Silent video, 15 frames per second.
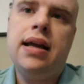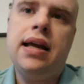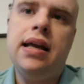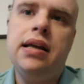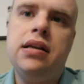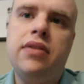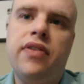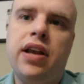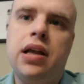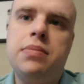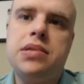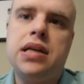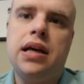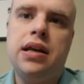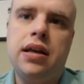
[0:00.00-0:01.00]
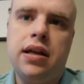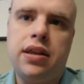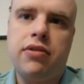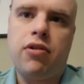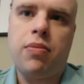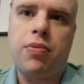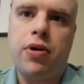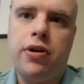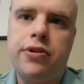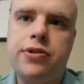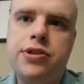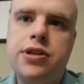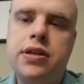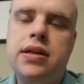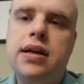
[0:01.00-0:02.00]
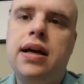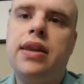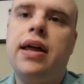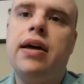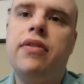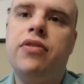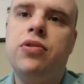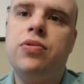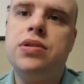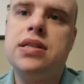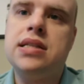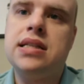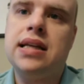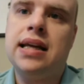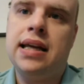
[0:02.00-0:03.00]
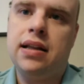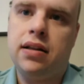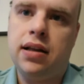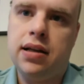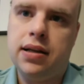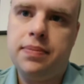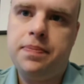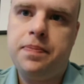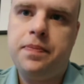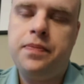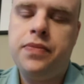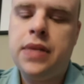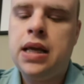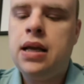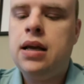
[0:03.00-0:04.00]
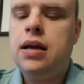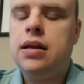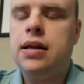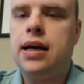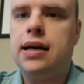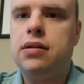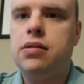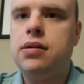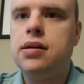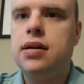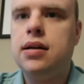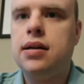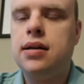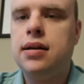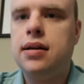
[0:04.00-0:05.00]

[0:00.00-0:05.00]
he develops another approach, and that of course is to kill her. Now,